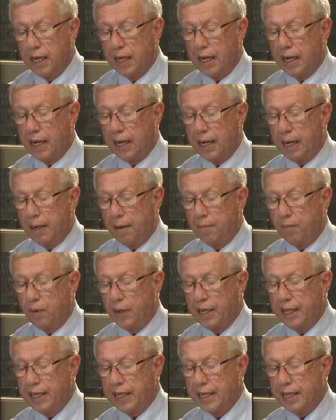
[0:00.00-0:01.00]
Uh,
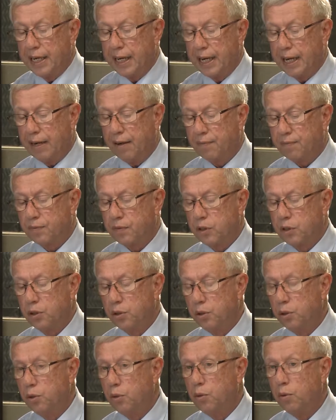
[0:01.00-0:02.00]
we did have
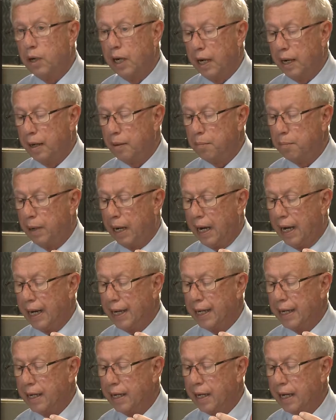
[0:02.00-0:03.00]
to uh,
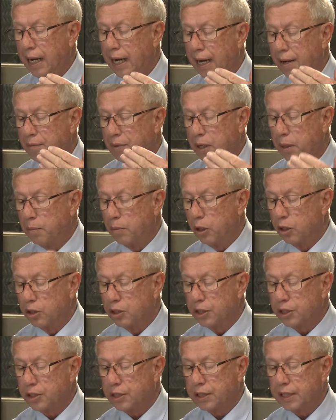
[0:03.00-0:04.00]
by uh, have an
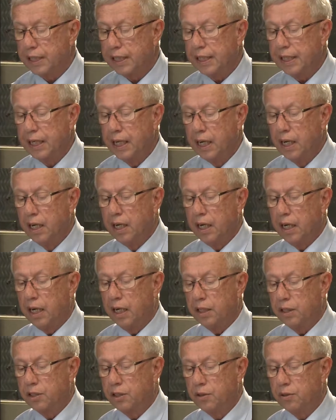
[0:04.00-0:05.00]
emergency uh,
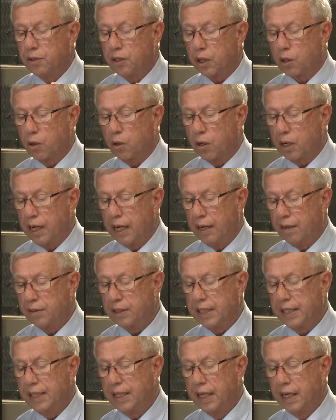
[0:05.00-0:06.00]
to the
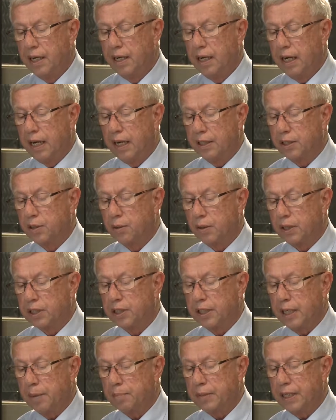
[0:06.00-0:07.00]
county uh, to
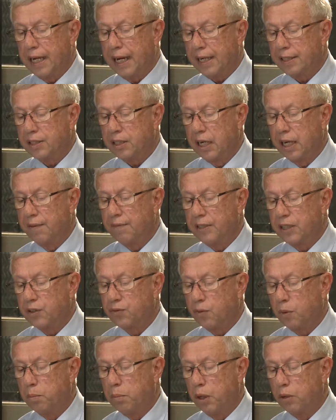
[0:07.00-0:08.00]
accept tax levies
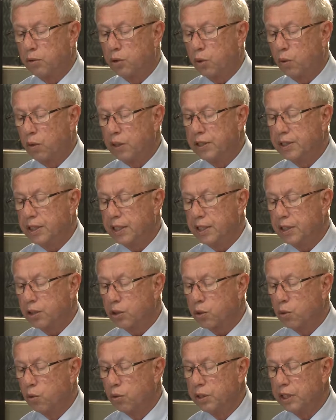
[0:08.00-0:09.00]
for both Troy City
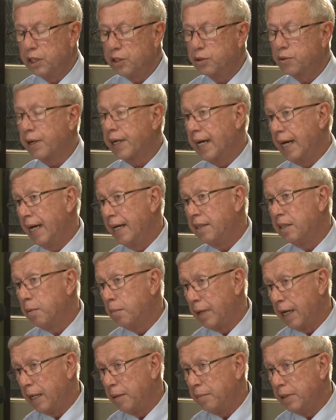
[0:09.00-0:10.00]
School District and the
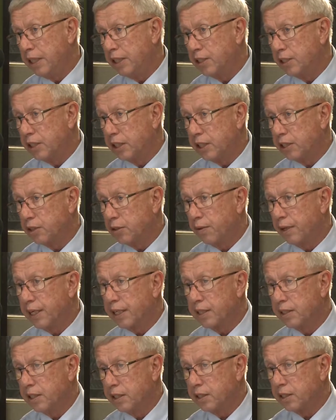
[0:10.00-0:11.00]
Miami East
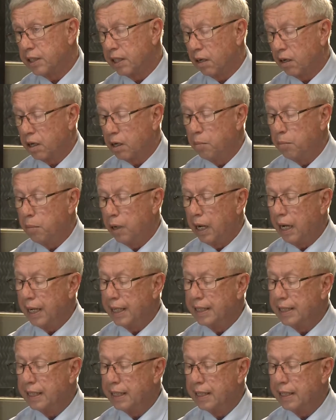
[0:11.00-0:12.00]
District since they're
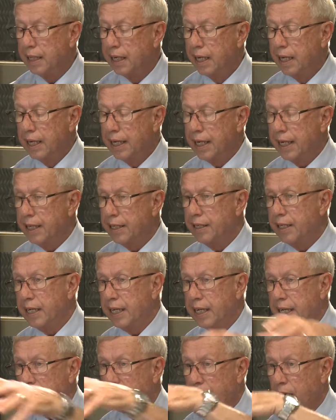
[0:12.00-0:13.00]
combined uh, in
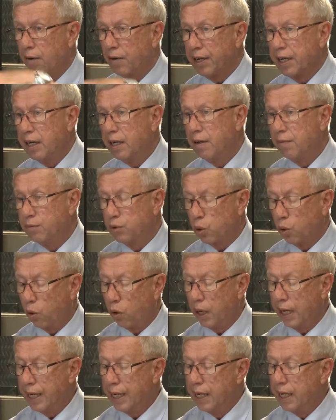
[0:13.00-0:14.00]
the area of
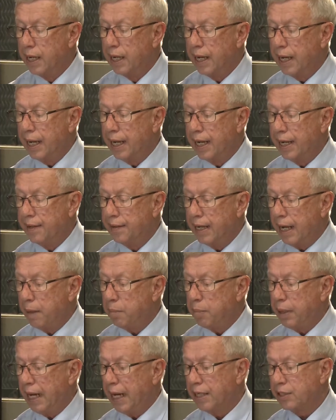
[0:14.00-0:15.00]
Troy and
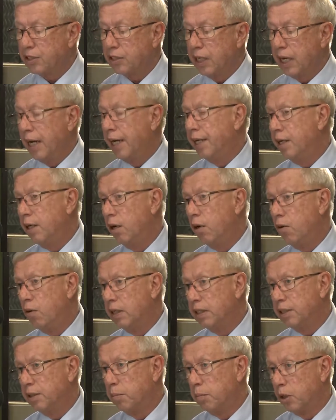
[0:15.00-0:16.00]
that passed 9-0
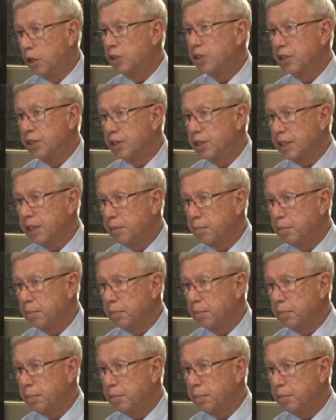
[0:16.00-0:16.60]
as emergency